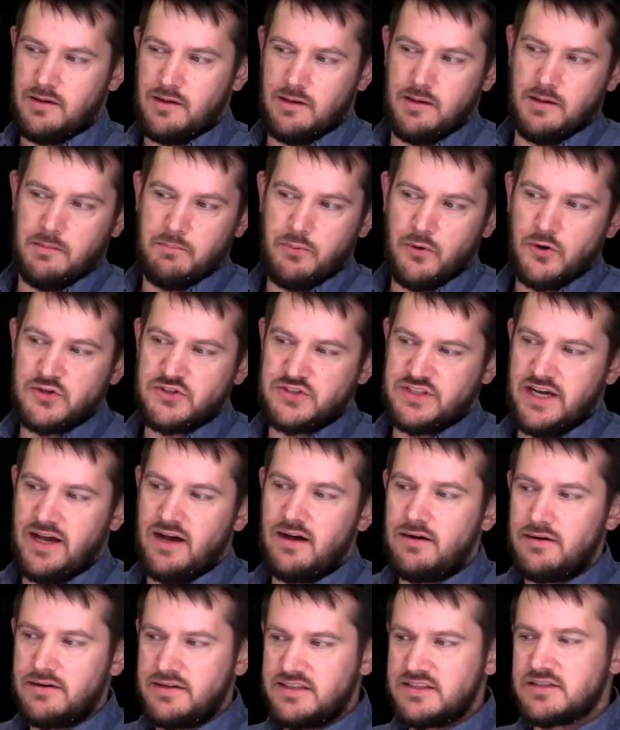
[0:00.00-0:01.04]

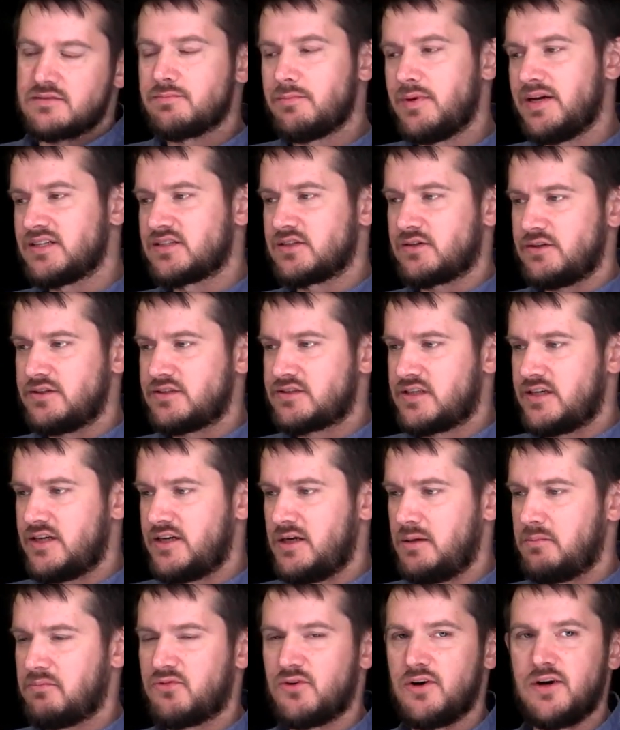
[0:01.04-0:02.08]
impartiality is basically a
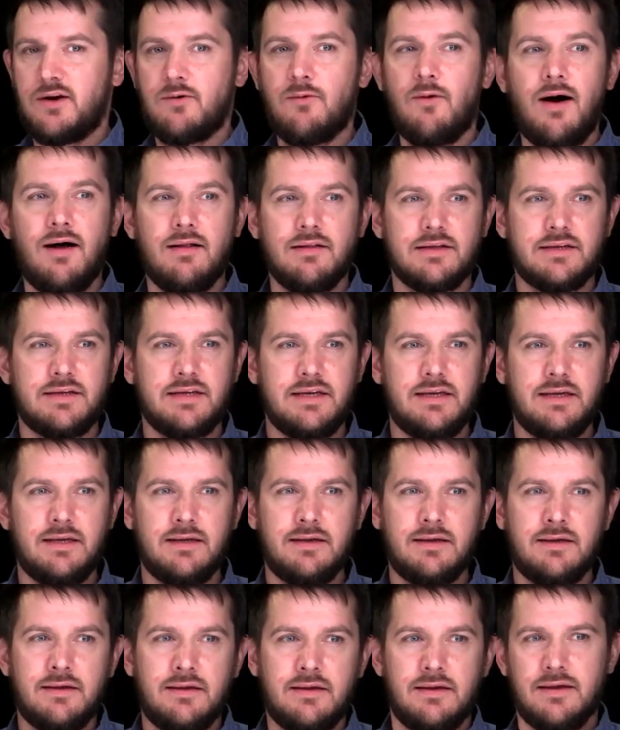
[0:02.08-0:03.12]
synonym for equality.
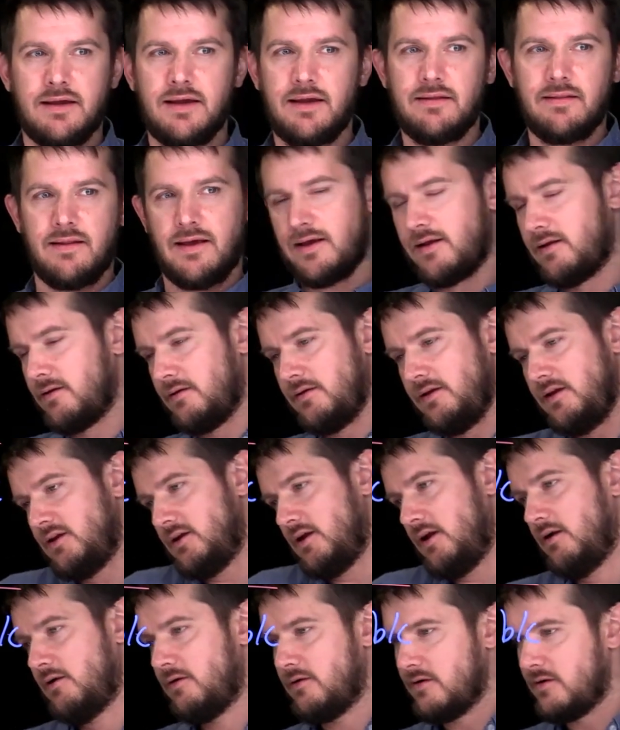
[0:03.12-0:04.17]
And
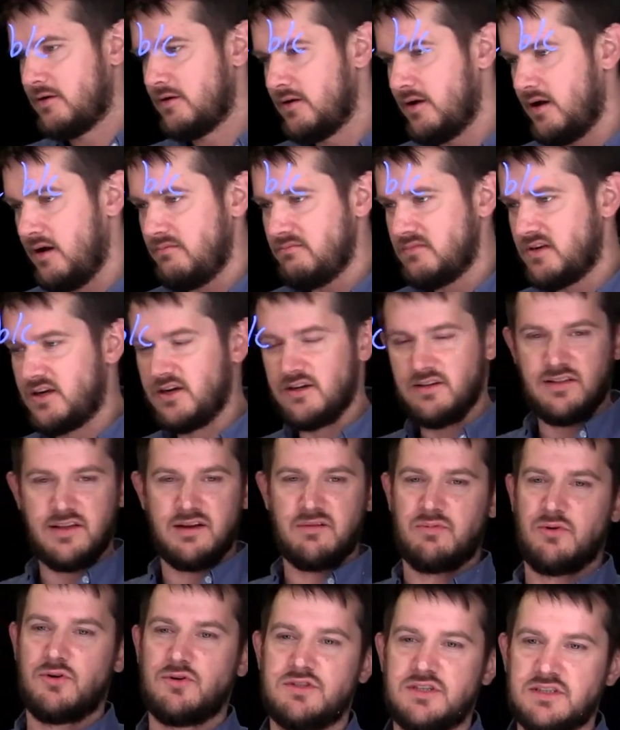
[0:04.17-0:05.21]
I'm a good
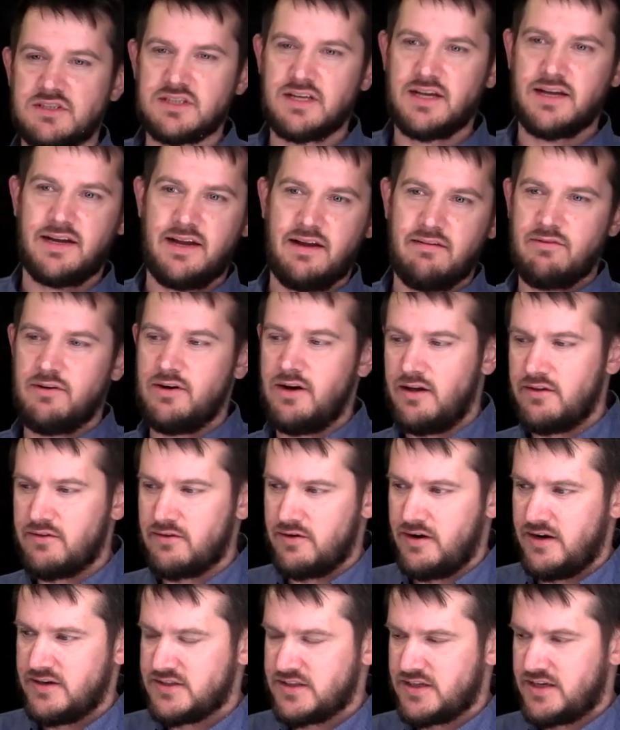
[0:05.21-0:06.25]
liberal just like every other
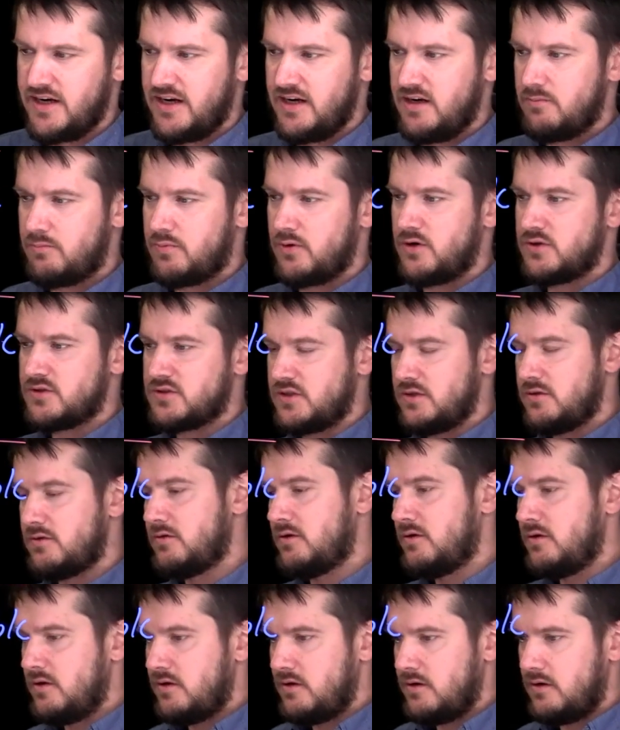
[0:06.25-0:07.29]
educated person.
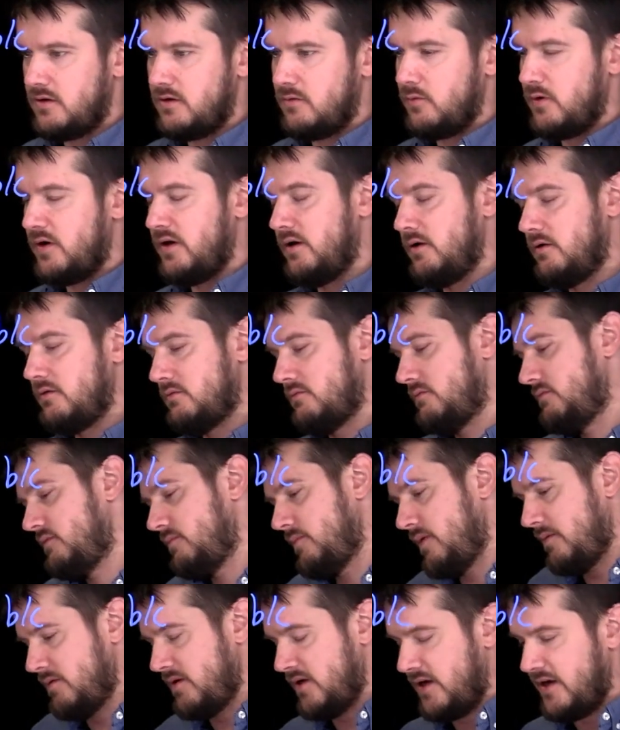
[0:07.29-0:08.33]
Well,
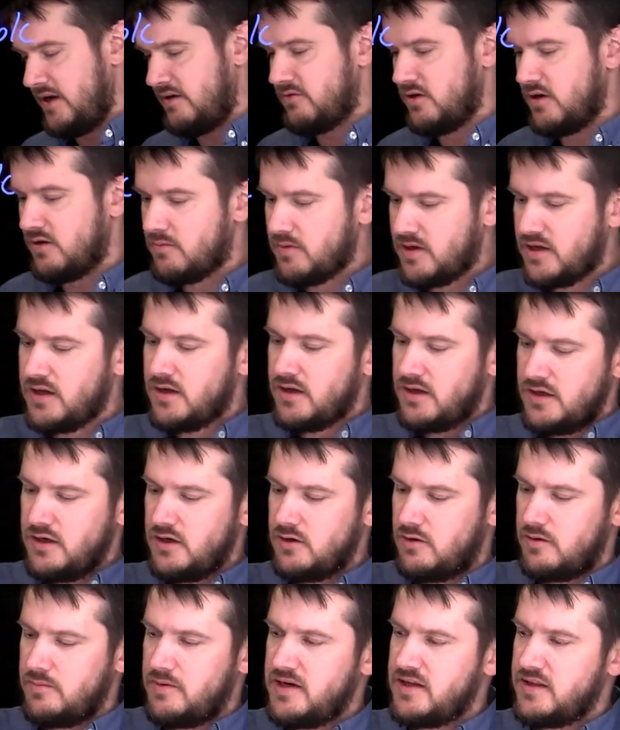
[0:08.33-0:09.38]
maybe not every other, but you know
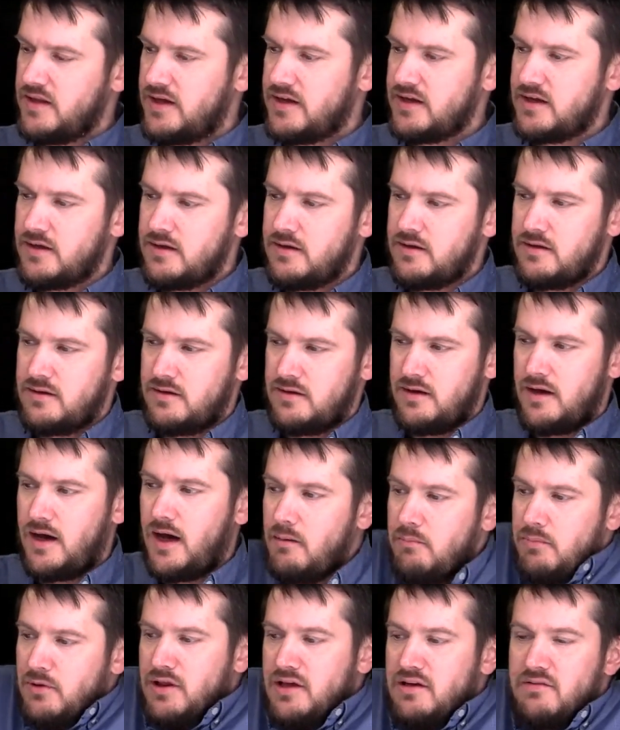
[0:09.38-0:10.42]
what I mean? I
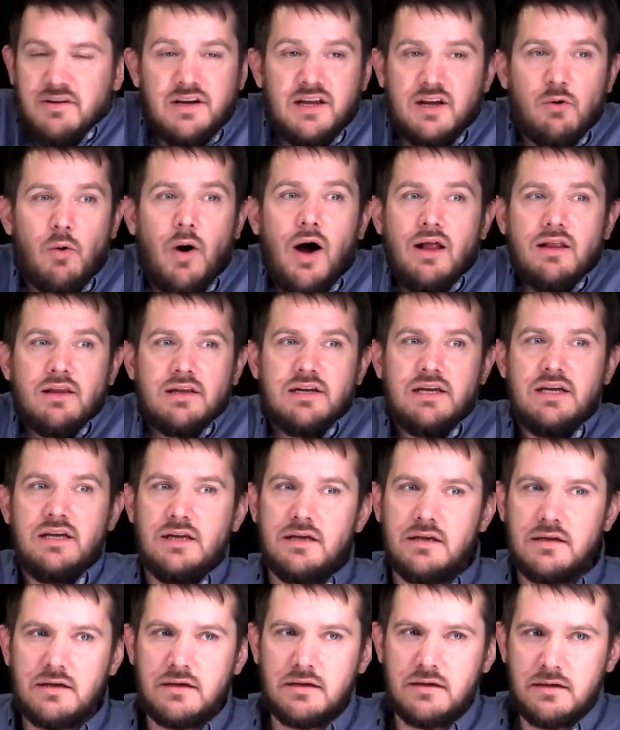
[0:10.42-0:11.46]
believe in equality.
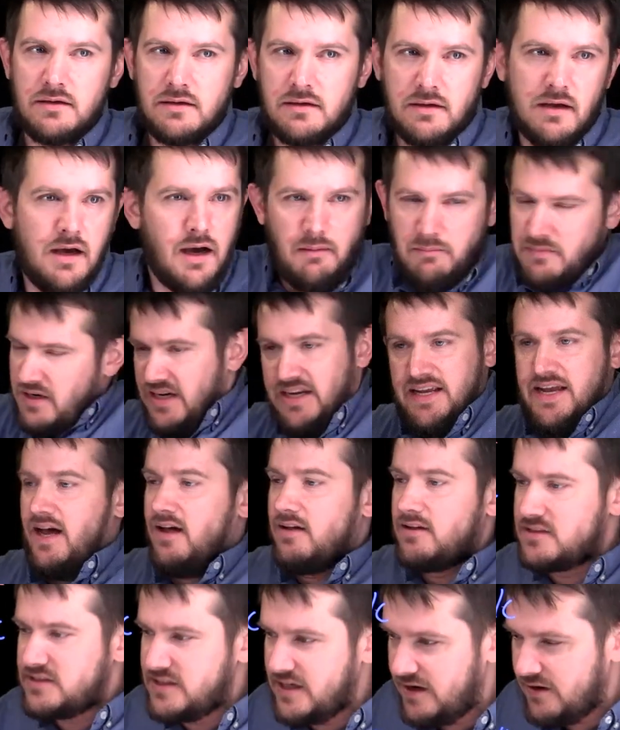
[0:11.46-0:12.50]
I'm an
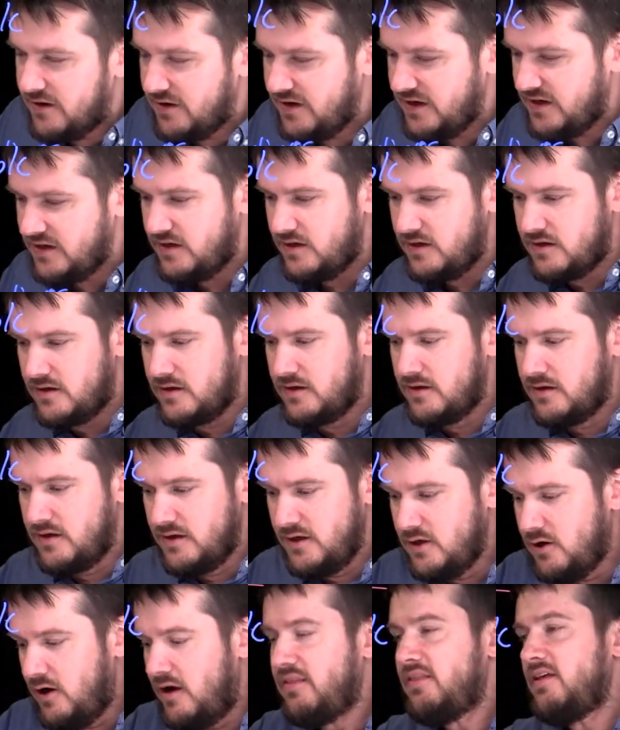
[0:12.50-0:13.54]
egalitarian.
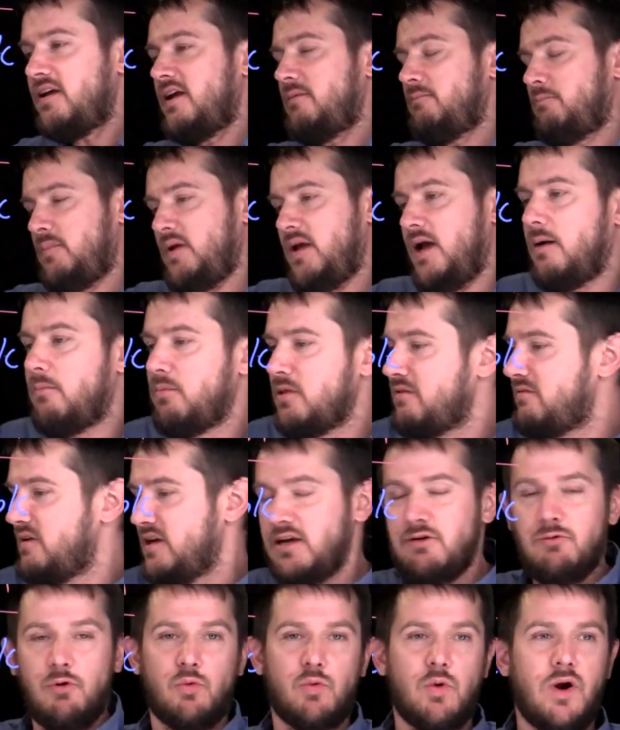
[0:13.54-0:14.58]
I believe in
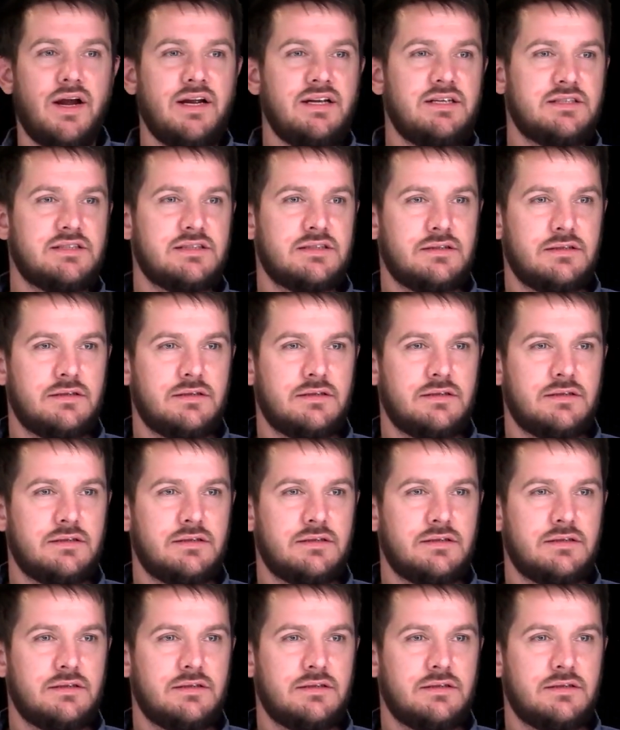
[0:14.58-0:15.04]
equal rights,